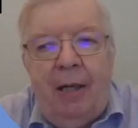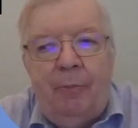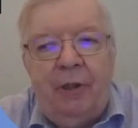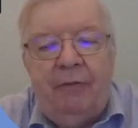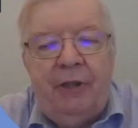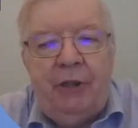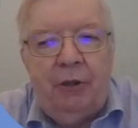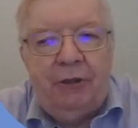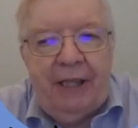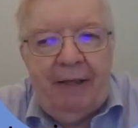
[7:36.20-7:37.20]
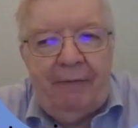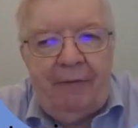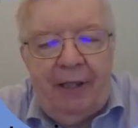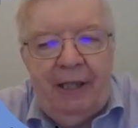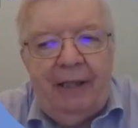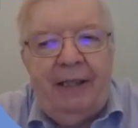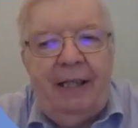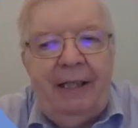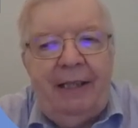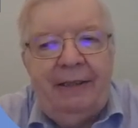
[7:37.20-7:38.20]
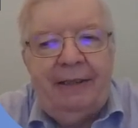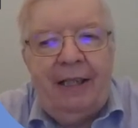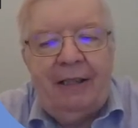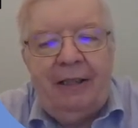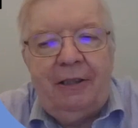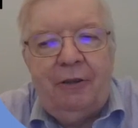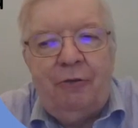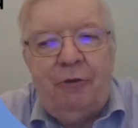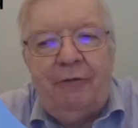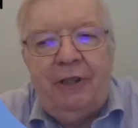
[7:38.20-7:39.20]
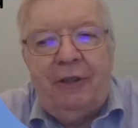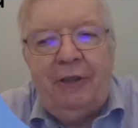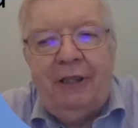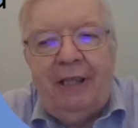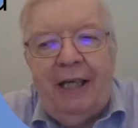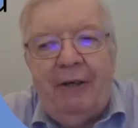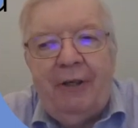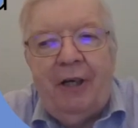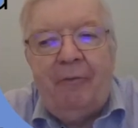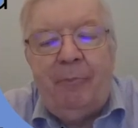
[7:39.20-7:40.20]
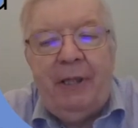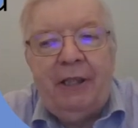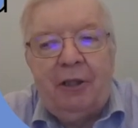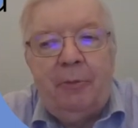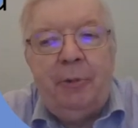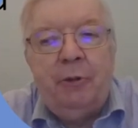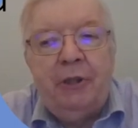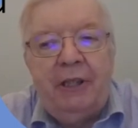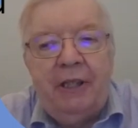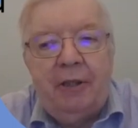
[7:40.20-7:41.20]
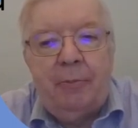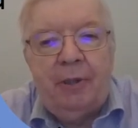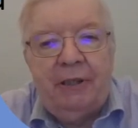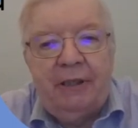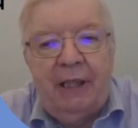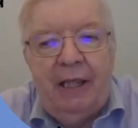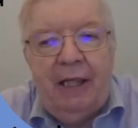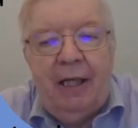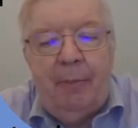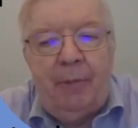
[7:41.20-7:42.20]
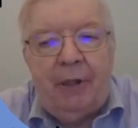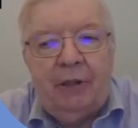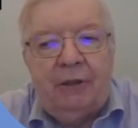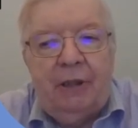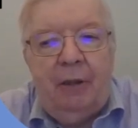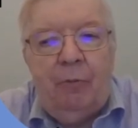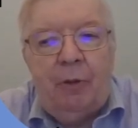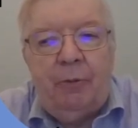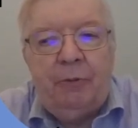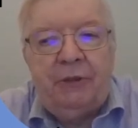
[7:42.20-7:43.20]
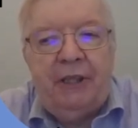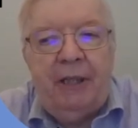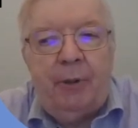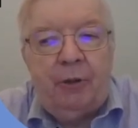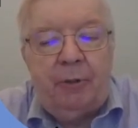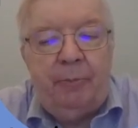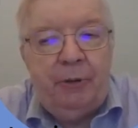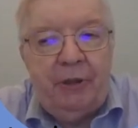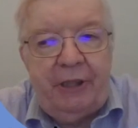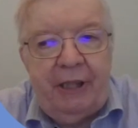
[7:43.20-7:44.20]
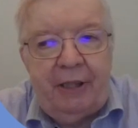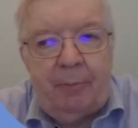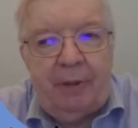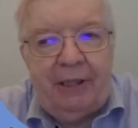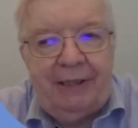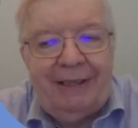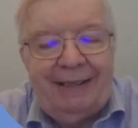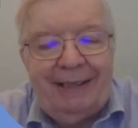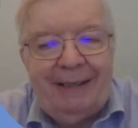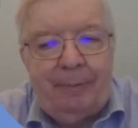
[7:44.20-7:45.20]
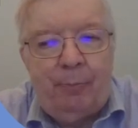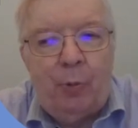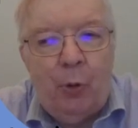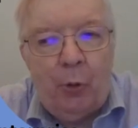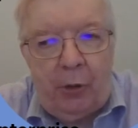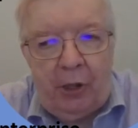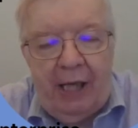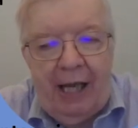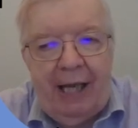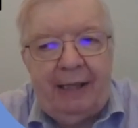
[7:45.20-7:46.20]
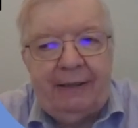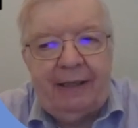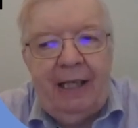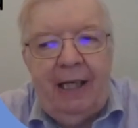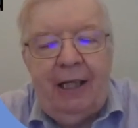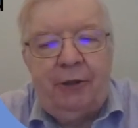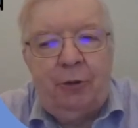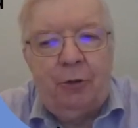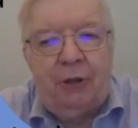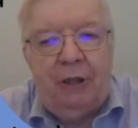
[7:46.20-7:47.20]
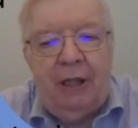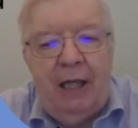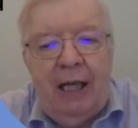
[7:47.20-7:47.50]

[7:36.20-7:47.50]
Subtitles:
but if it does have, then it is starting to drift into the area of being a community enterprise. Because what we would say about a community enterprise is that it both has a social